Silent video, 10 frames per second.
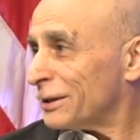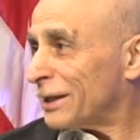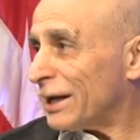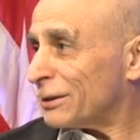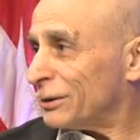
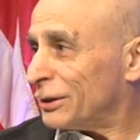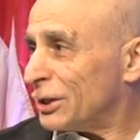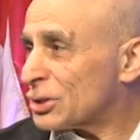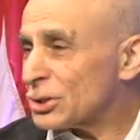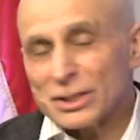That
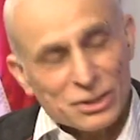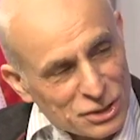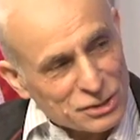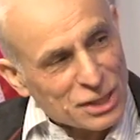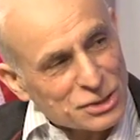this
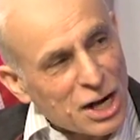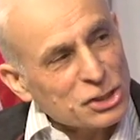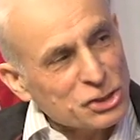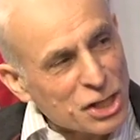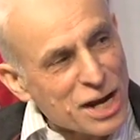does
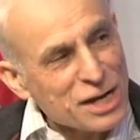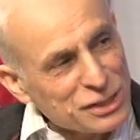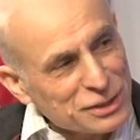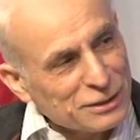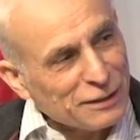not
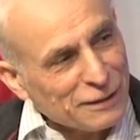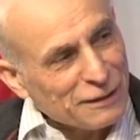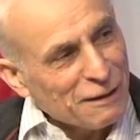change the